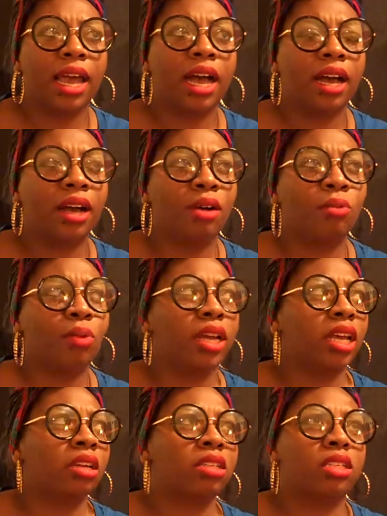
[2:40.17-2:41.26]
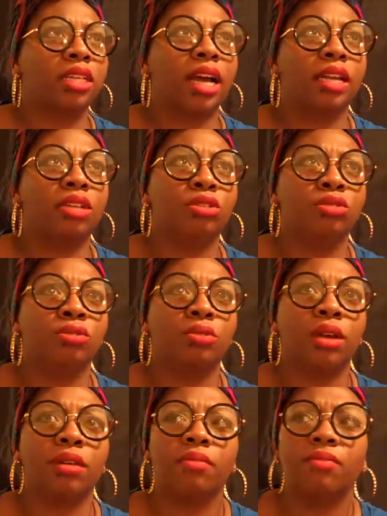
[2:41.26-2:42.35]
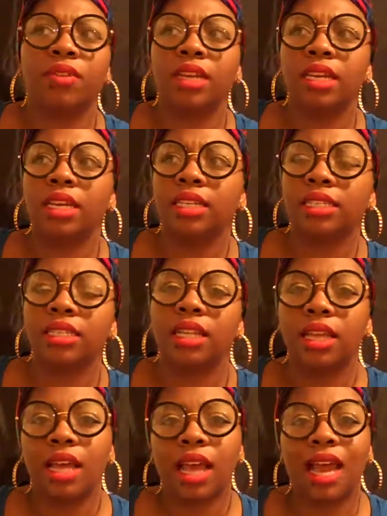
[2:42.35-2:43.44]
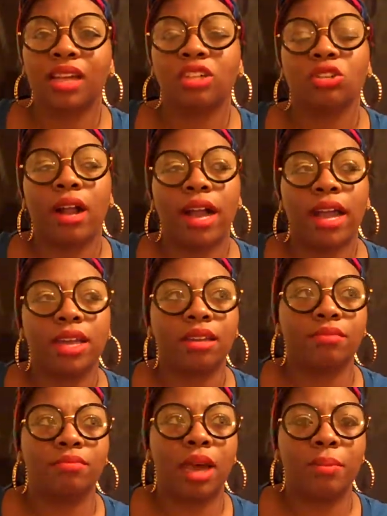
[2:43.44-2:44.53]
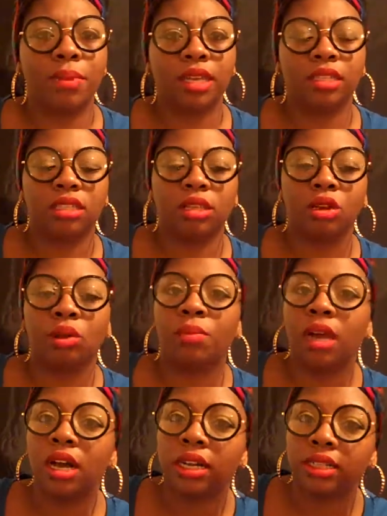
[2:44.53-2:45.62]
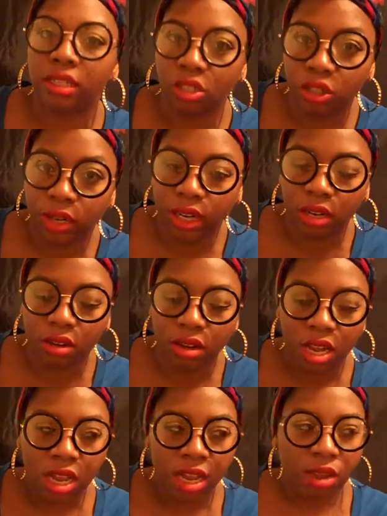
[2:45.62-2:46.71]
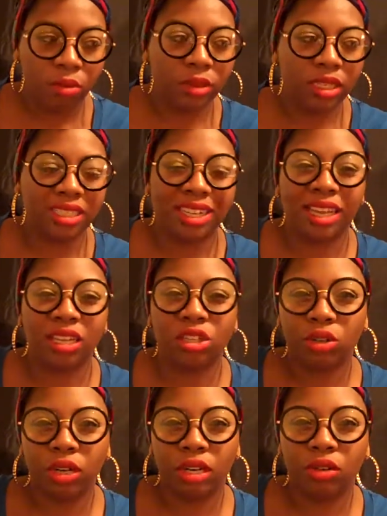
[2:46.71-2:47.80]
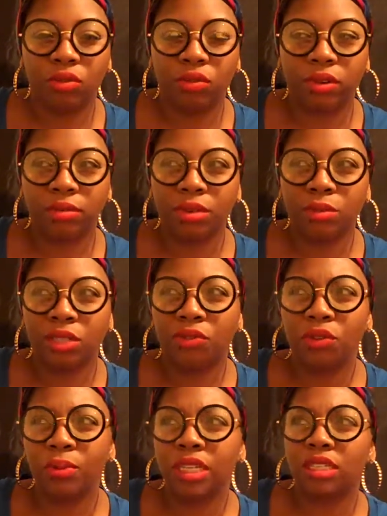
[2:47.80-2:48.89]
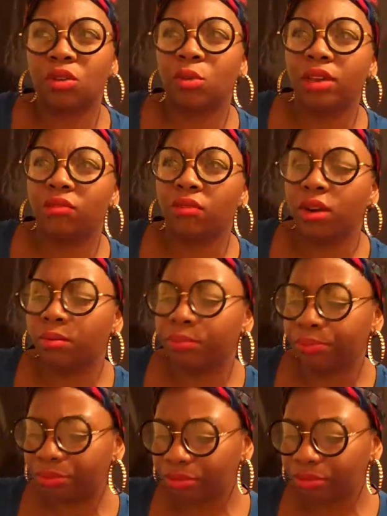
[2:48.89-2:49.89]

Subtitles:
What else did I do in Phoenix? I tried my best to go to Mahuktuk Trail, which is like a trail it was a few minutes away from